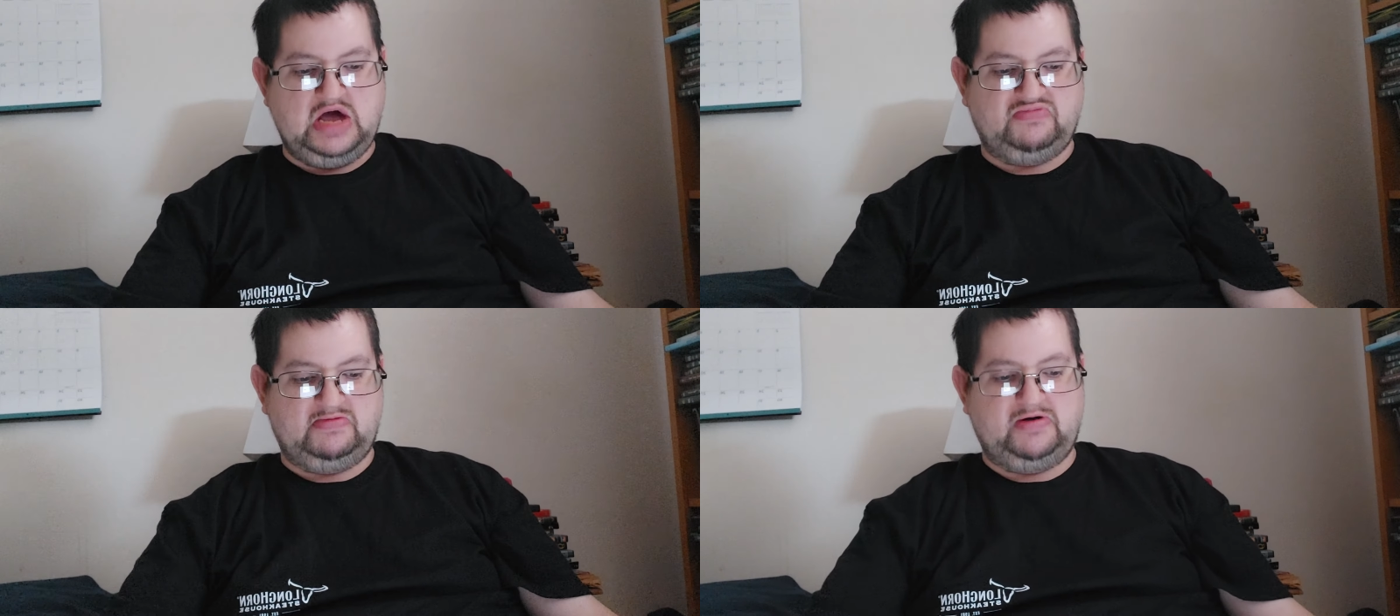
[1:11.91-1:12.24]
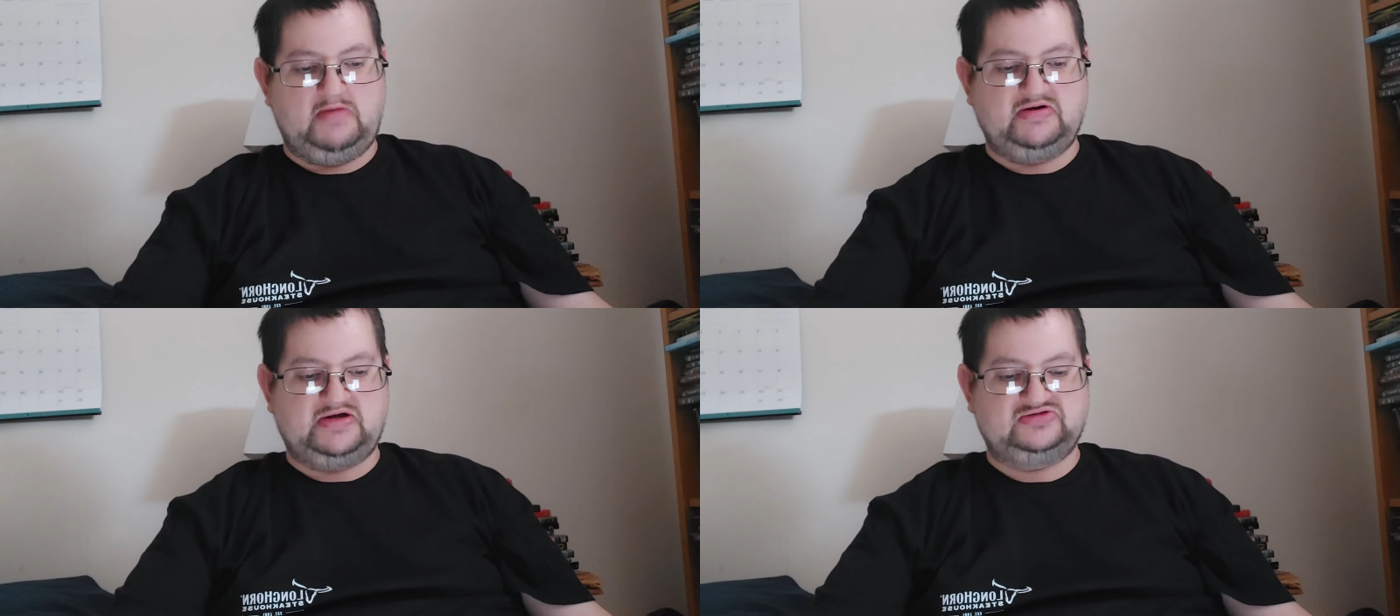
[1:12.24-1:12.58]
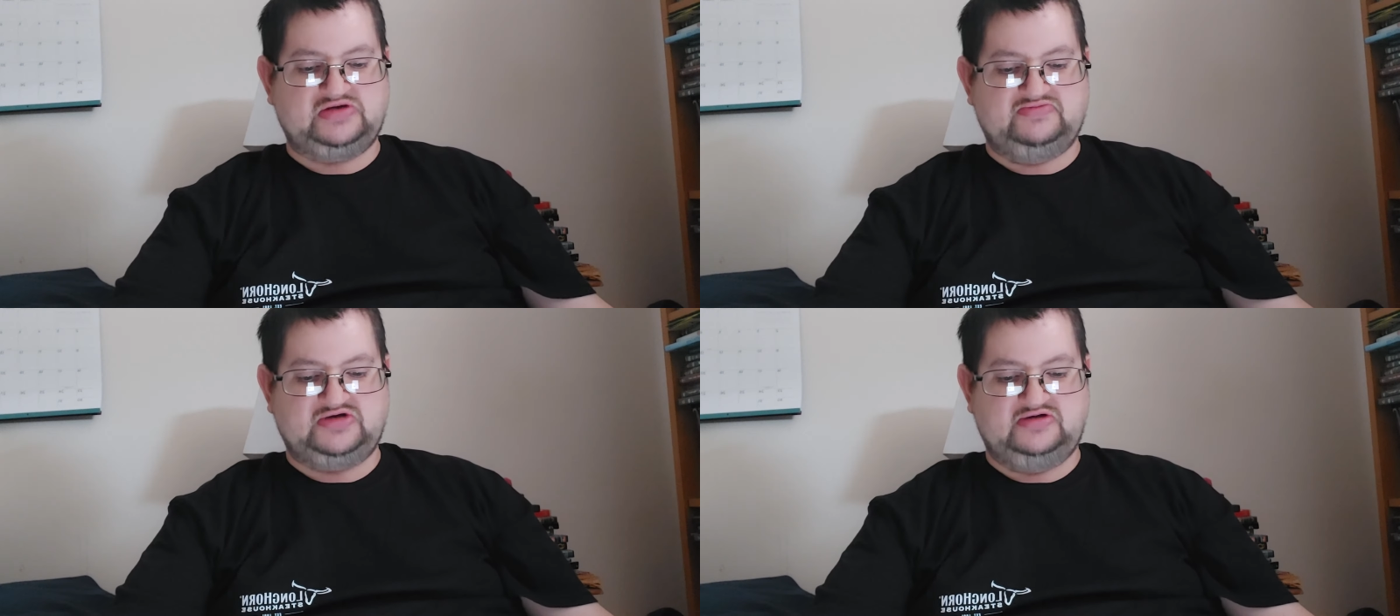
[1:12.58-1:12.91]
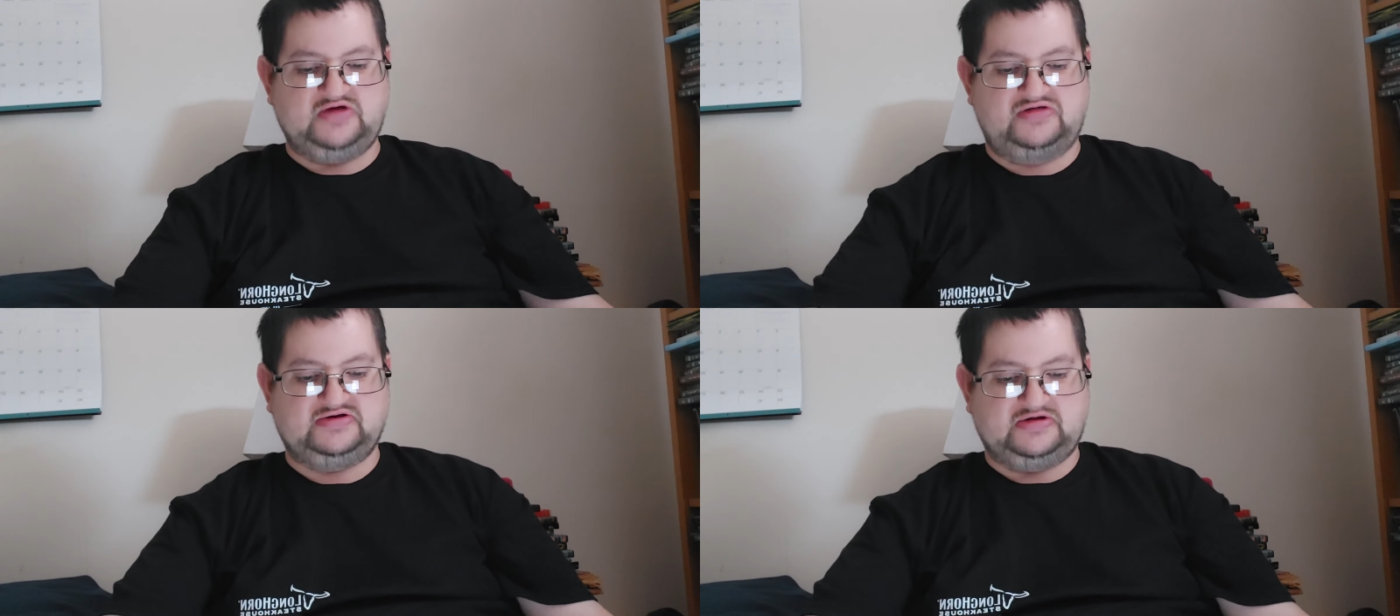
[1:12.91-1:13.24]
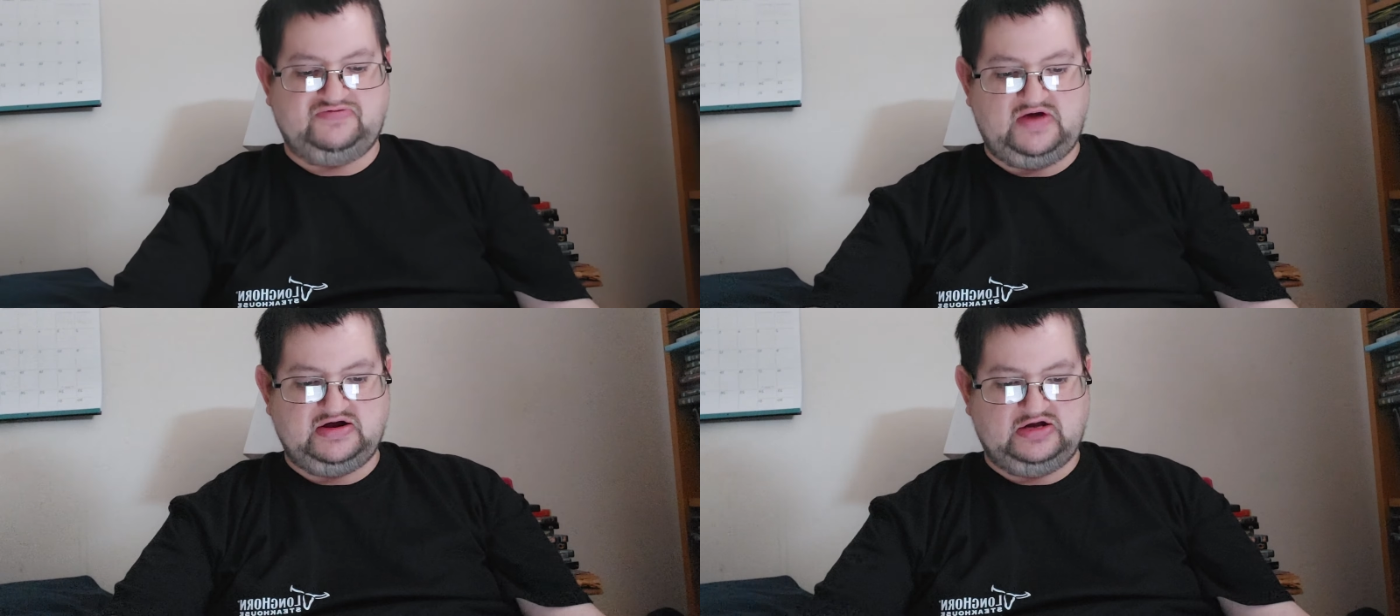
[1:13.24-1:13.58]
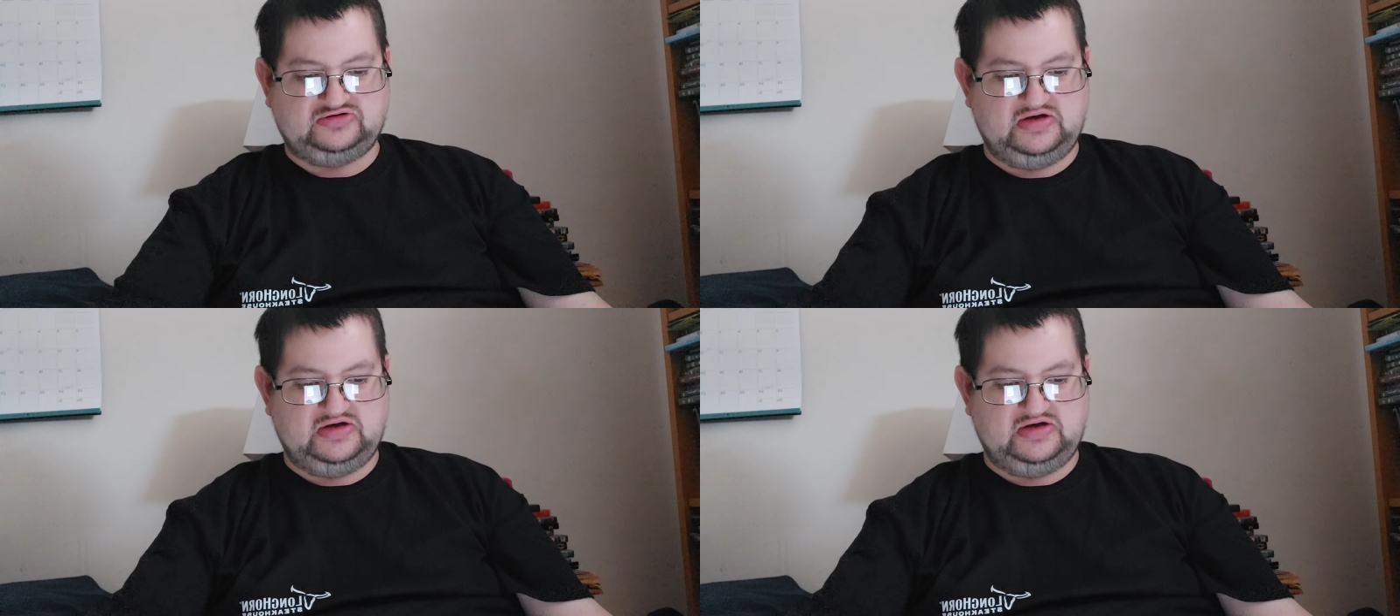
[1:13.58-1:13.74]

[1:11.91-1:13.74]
Republicans have done nothing to fight it.